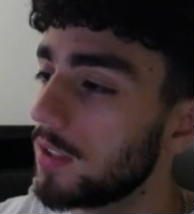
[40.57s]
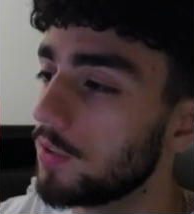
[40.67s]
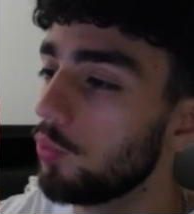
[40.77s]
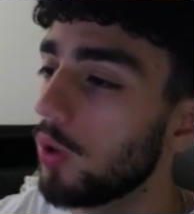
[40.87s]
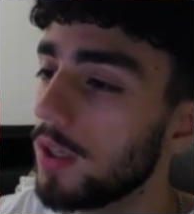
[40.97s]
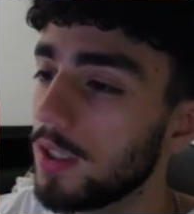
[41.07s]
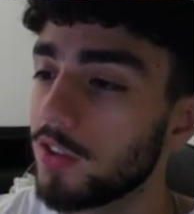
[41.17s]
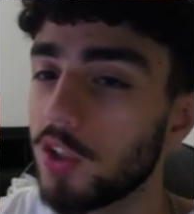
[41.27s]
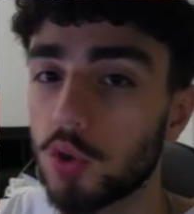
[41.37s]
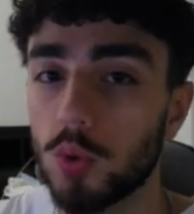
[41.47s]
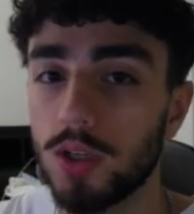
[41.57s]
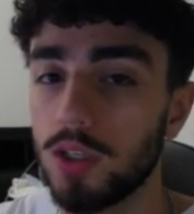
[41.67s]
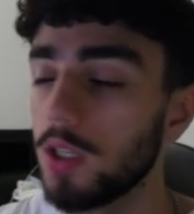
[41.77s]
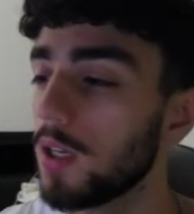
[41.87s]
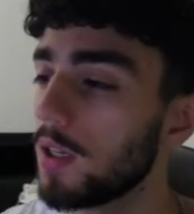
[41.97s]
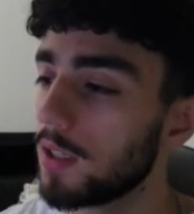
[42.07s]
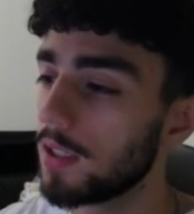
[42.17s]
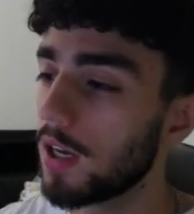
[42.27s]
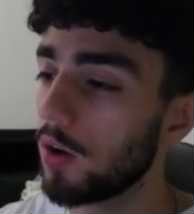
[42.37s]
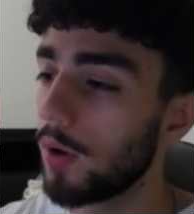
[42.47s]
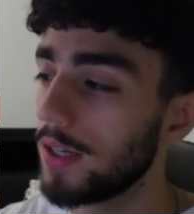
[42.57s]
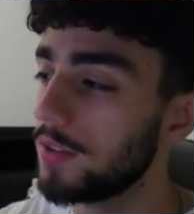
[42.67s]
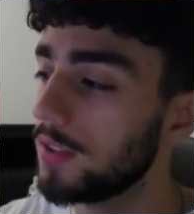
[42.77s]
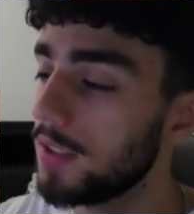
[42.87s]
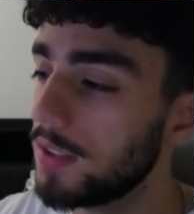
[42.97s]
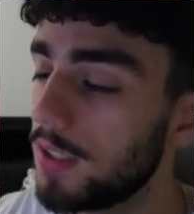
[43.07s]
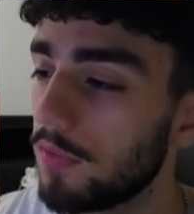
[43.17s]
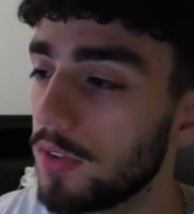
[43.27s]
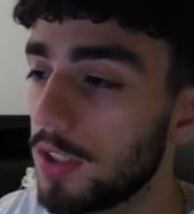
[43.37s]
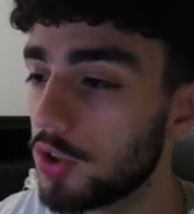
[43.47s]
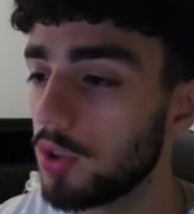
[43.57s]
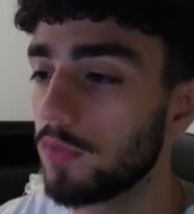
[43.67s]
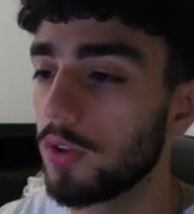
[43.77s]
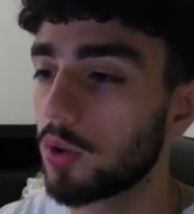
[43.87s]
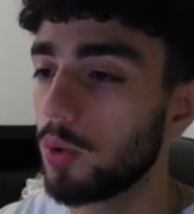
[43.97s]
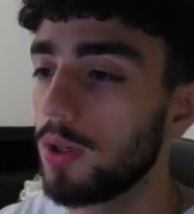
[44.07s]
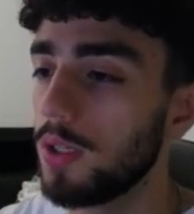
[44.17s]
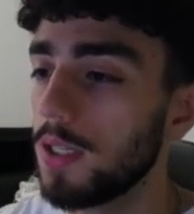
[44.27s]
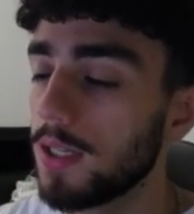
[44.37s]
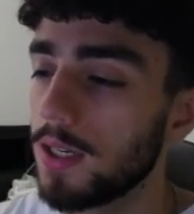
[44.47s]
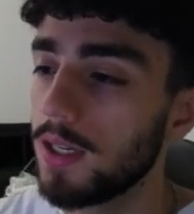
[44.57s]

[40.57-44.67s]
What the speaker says: says, what is liquidity? Now, ICT's definition of liquidity